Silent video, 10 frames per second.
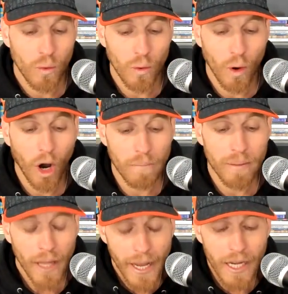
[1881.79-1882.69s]
our
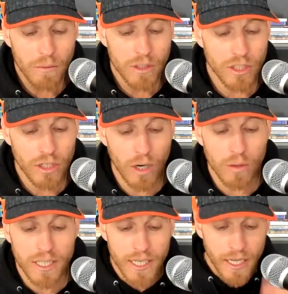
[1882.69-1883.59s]
plan was to go
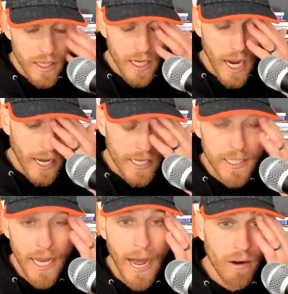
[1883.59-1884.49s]
see the
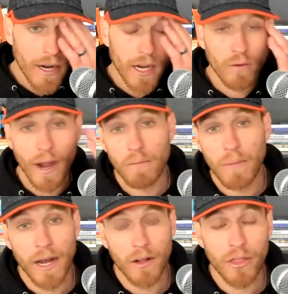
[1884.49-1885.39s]
guys out at around
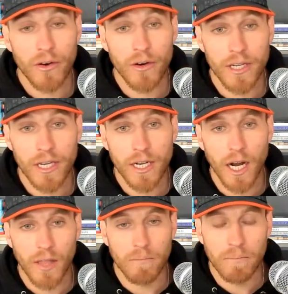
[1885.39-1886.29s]
mile 30
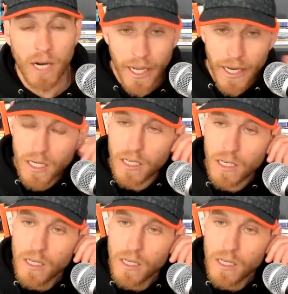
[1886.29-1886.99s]
on the bike.